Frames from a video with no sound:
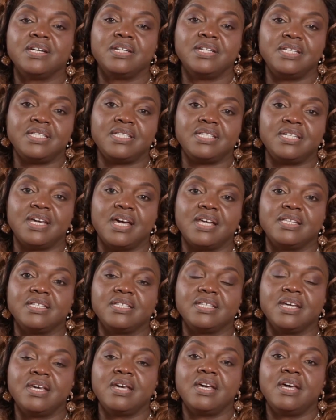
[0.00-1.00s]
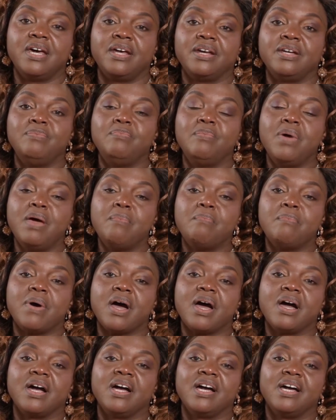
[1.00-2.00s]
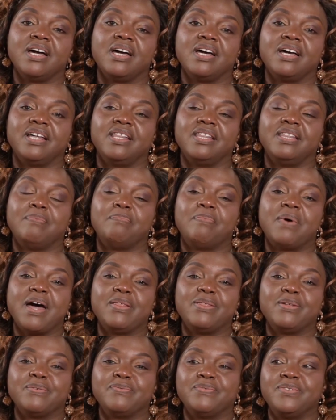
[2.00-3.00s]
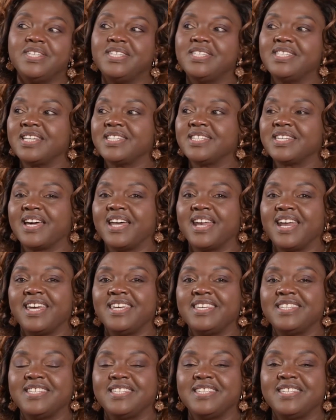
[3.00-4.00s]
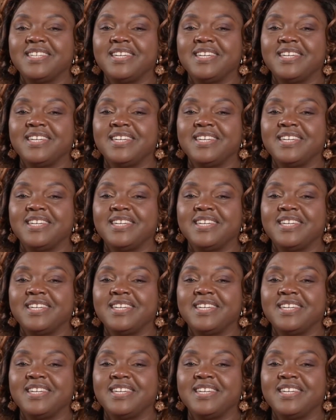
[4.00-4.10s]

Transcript: Christians remember the birth of Jesus Christ.